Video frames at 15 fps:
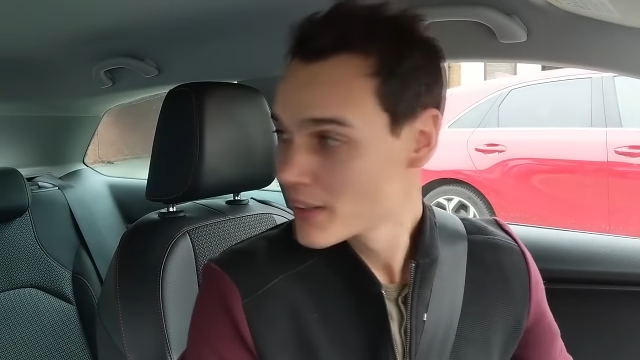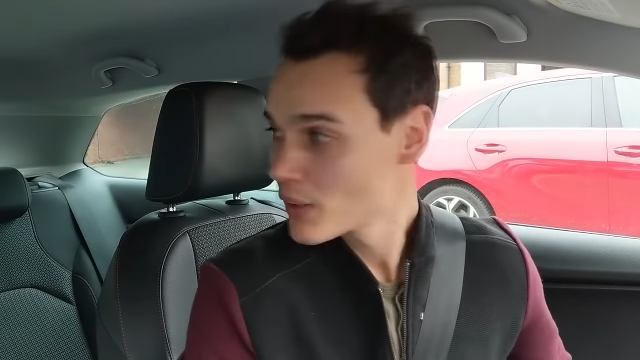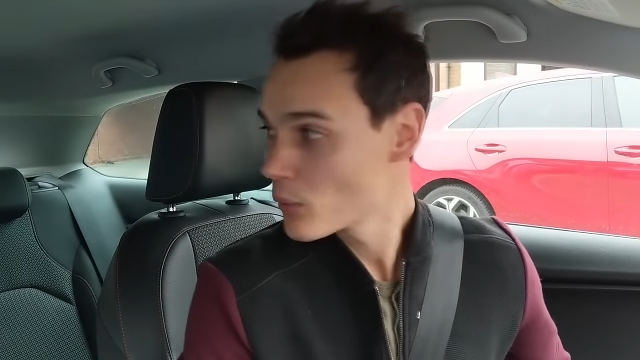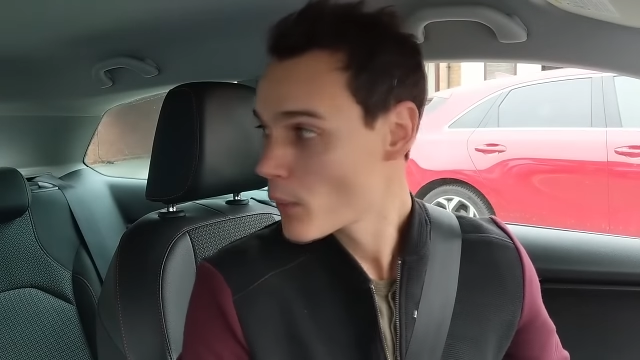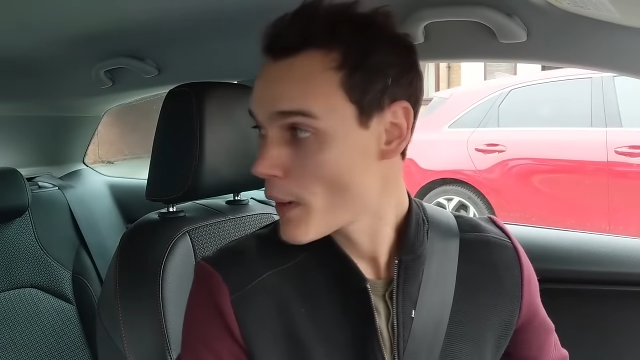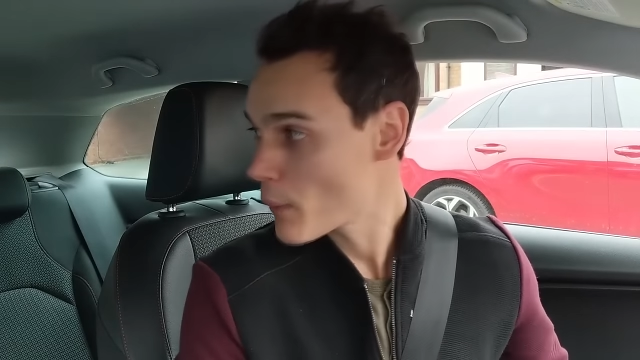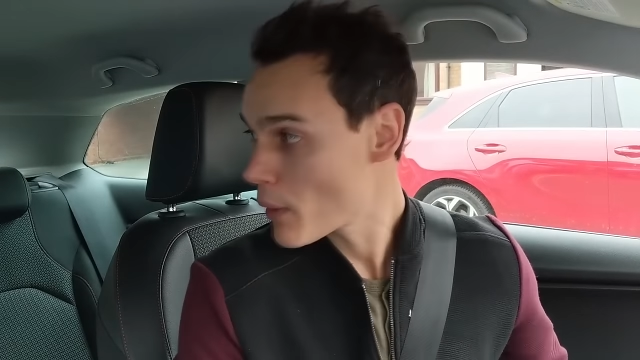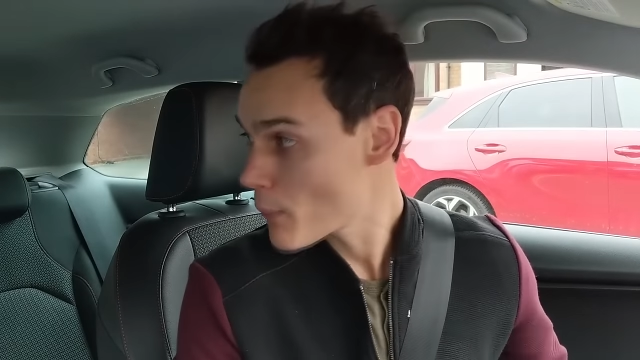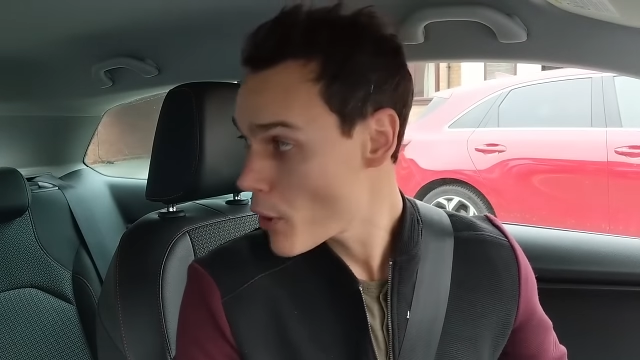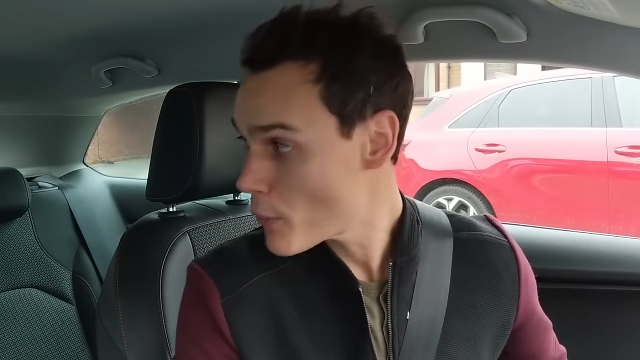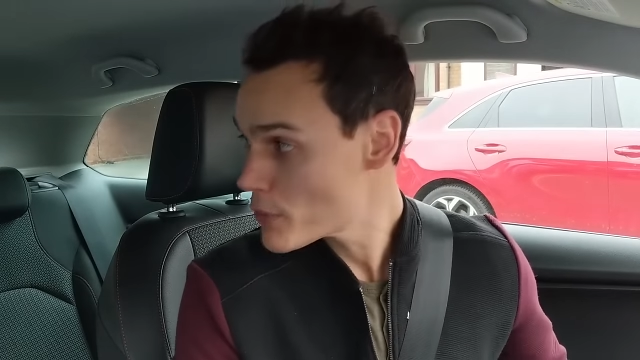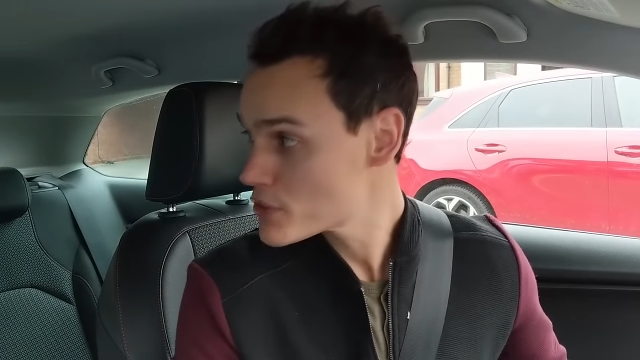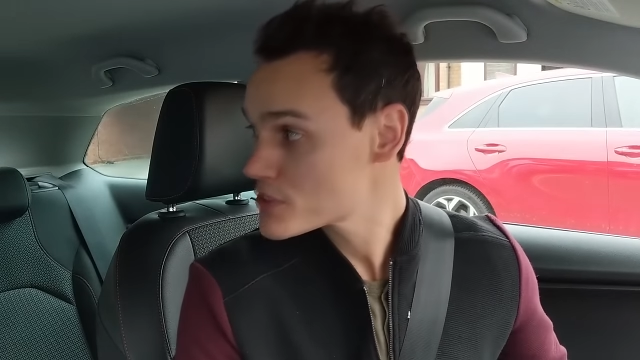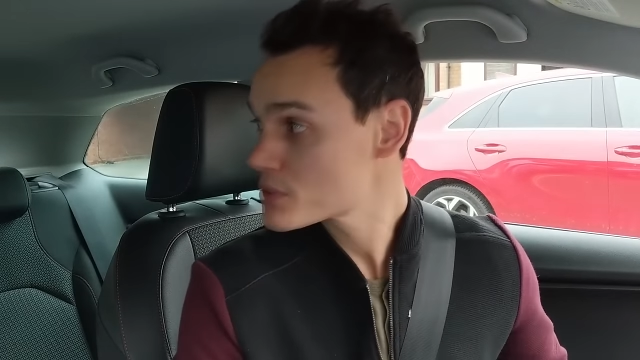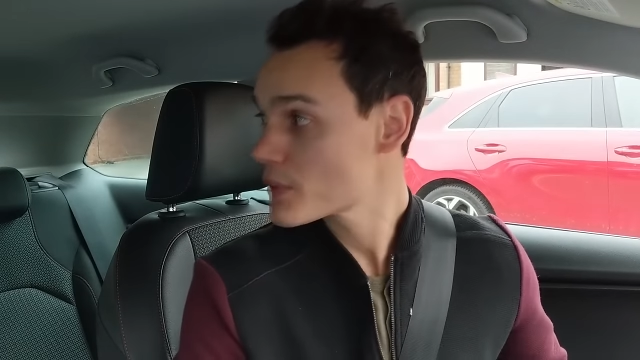Wait one
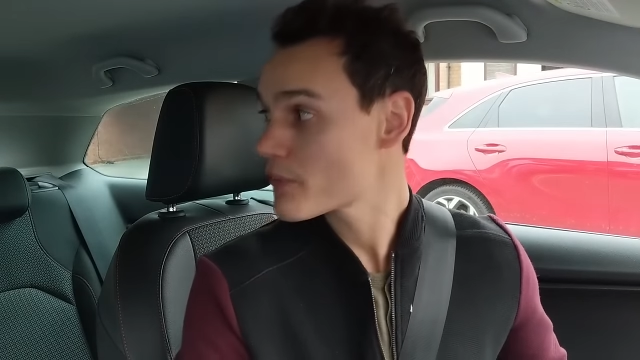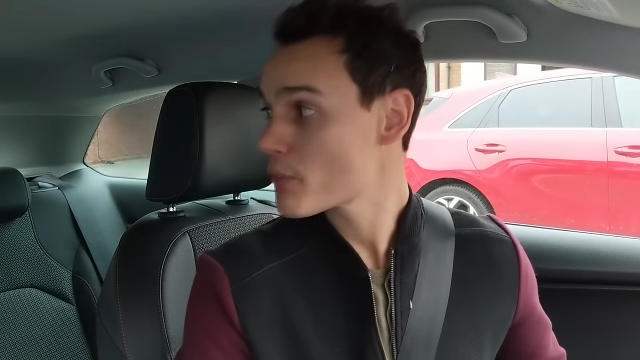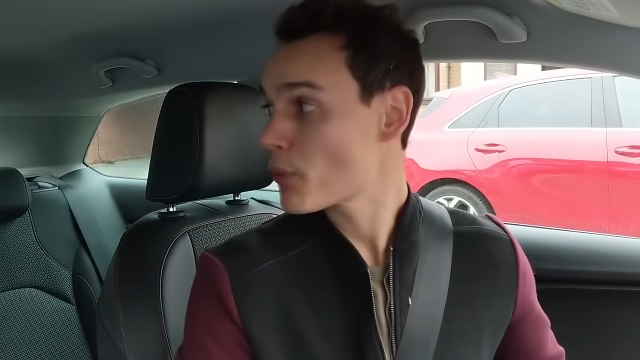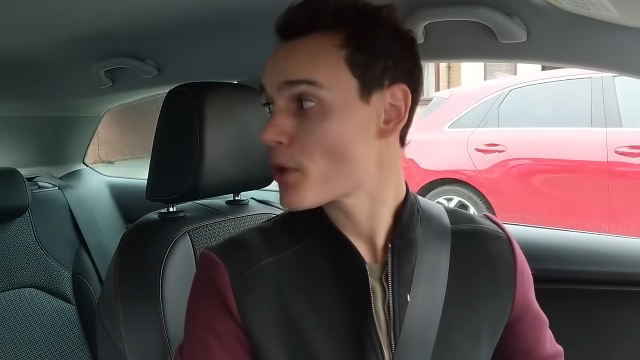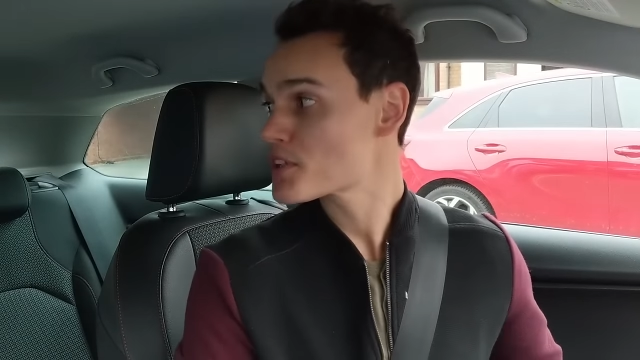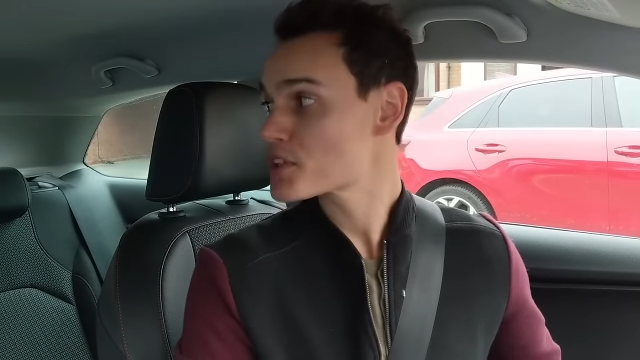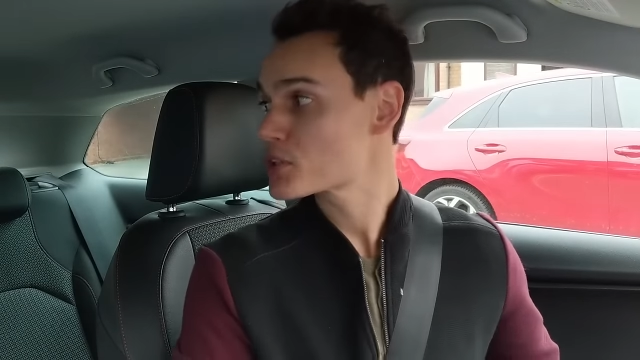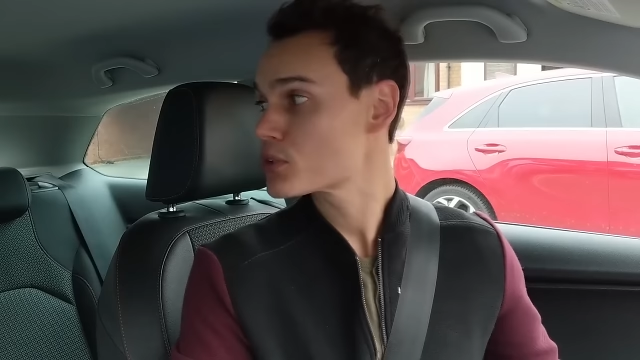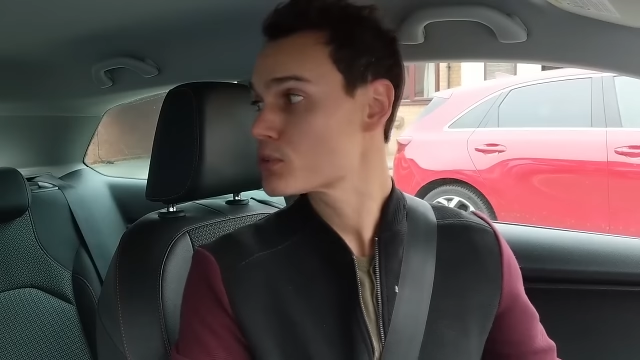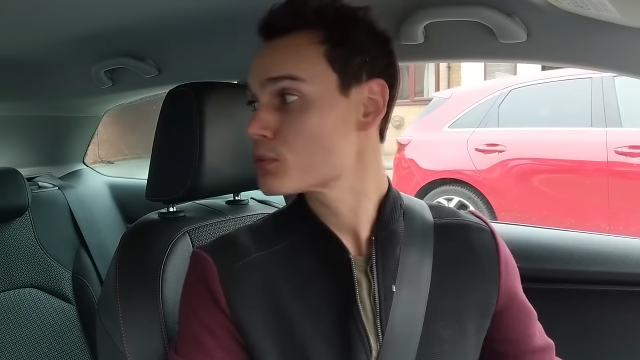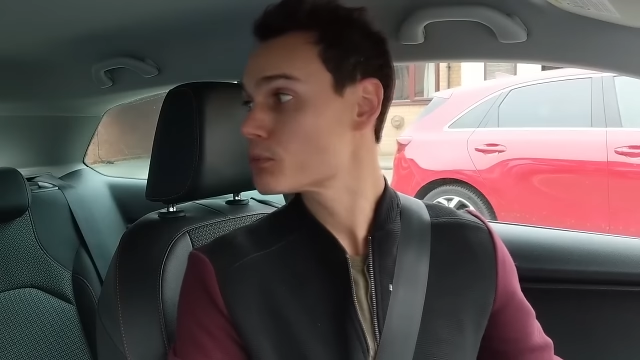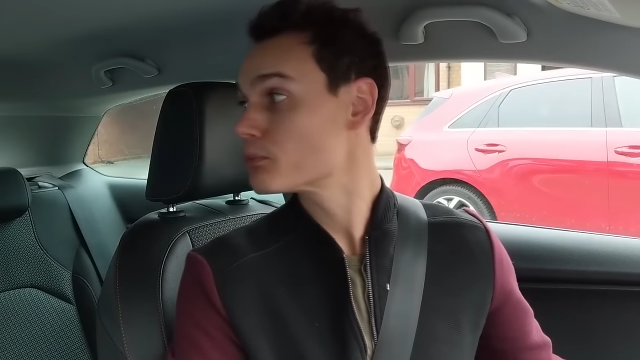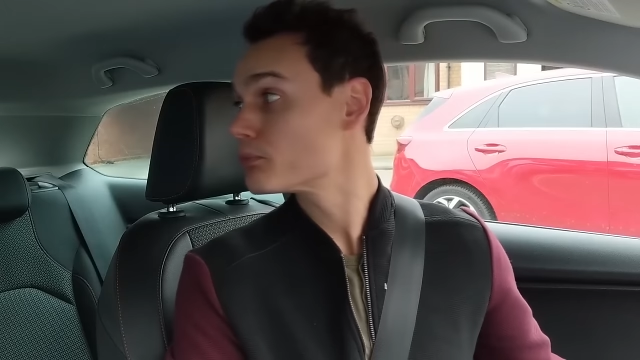moment, we have a bicycle.